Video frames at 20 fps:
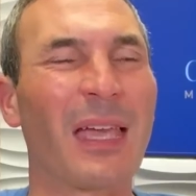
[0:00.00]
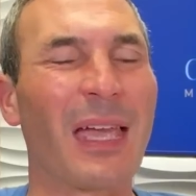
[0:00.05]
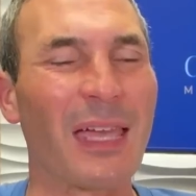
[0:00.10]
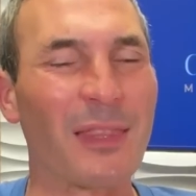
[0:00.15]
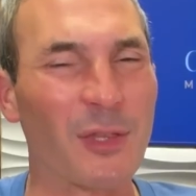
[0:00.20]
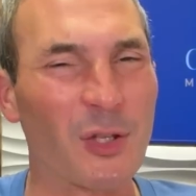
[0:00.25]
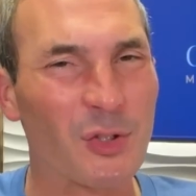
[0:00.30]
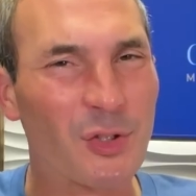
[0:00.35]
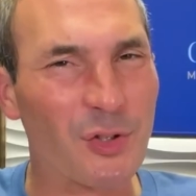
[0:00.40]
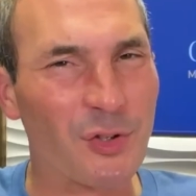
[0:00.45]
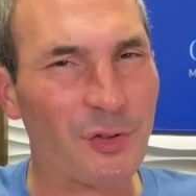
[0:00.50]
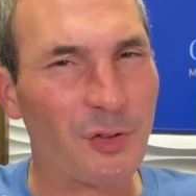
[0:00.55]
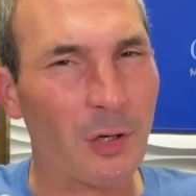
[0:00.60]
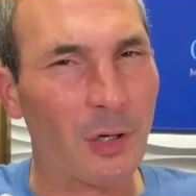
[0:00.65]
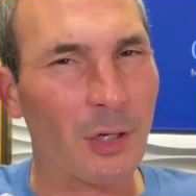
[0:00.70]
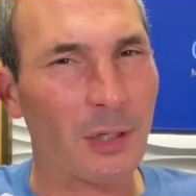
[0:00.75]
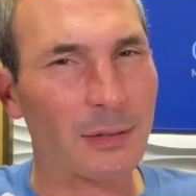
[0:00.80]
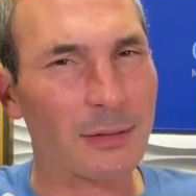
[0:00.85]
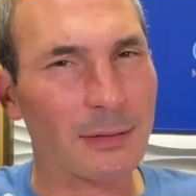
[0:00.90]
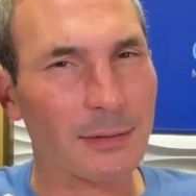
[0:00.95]
And this
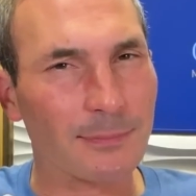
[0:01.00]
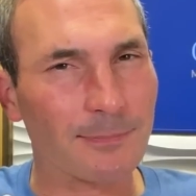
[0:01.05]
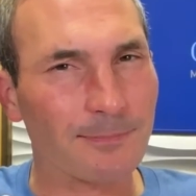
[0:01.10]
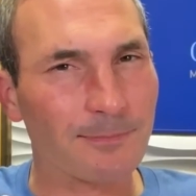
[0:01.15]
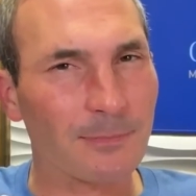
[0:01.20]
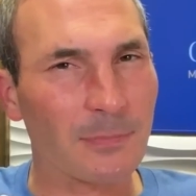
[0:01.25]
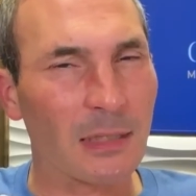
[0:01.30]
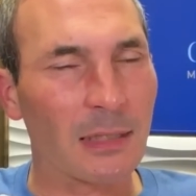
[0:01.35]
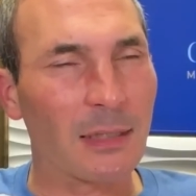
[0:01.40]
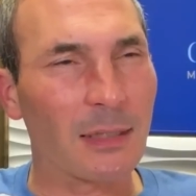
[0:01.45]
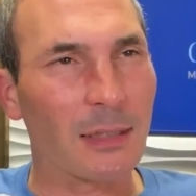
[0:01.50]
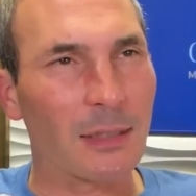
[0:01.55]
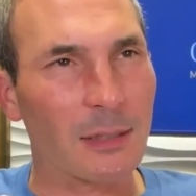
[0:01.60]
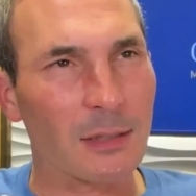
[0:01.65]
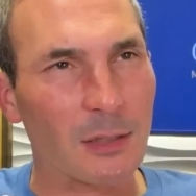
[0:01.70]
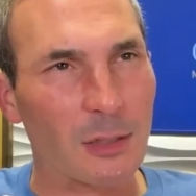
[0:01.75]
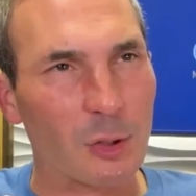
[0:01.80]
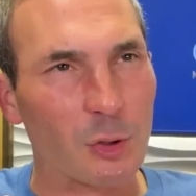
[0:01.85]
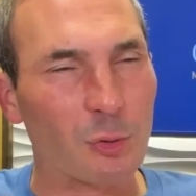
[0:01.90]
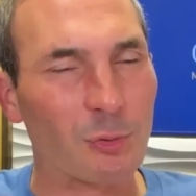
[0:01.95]
thought
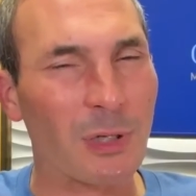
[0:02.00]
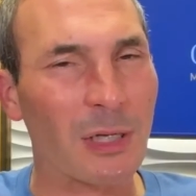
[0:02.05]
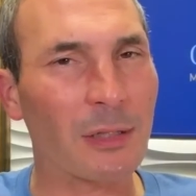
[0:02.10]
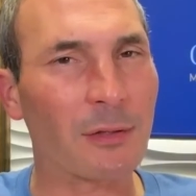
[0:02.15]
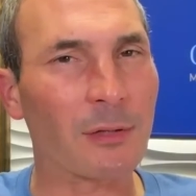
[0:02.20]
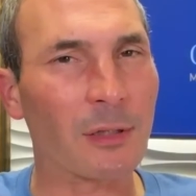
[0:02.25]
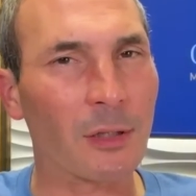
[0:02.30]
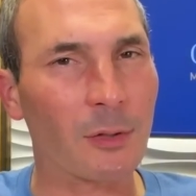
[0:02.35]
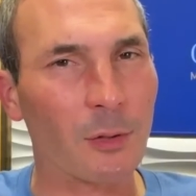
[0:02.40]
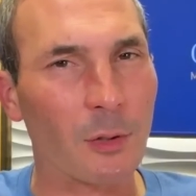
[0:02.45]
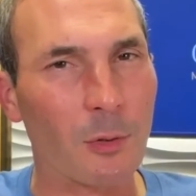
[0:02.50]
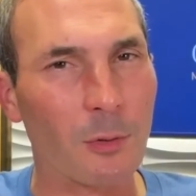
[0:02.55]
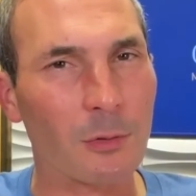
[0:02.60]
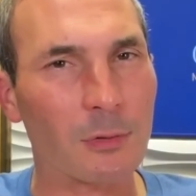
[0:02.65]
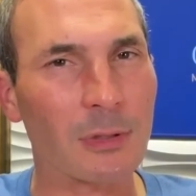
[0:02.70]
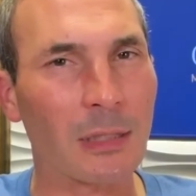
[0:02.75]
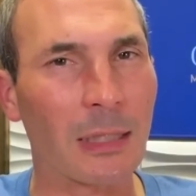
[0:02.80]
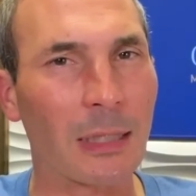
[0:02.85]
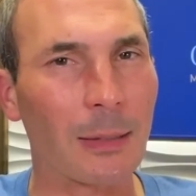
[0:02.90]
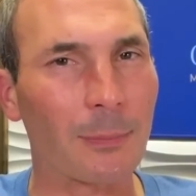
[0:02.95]
is, is right there the whole
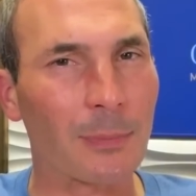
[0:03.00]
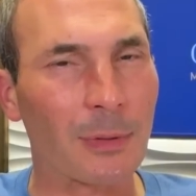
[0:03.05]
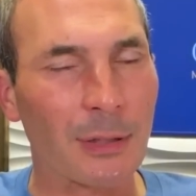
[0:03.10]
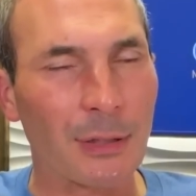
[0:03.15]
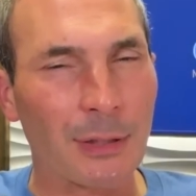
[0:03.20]
time.